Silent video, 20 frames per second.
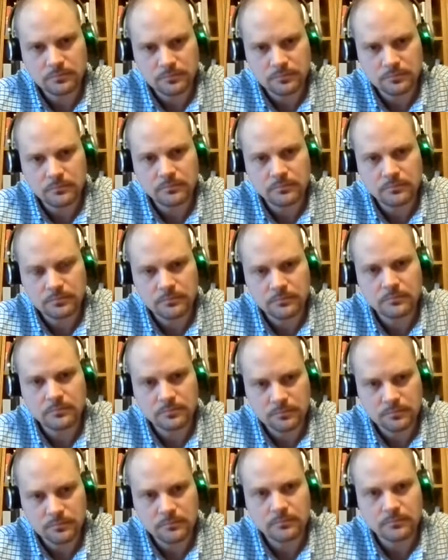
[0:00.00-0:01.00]

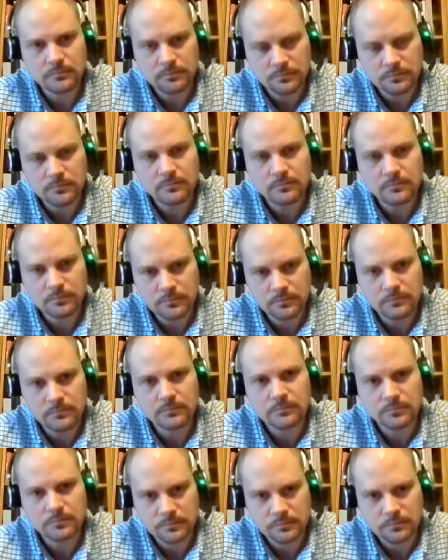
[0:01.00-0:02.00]

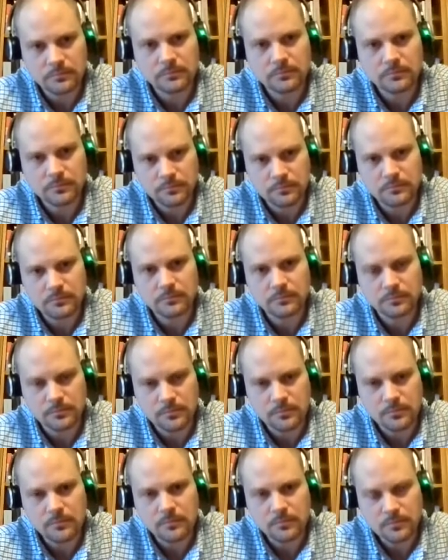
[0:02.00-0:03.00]
No words are spoken by the person on screen.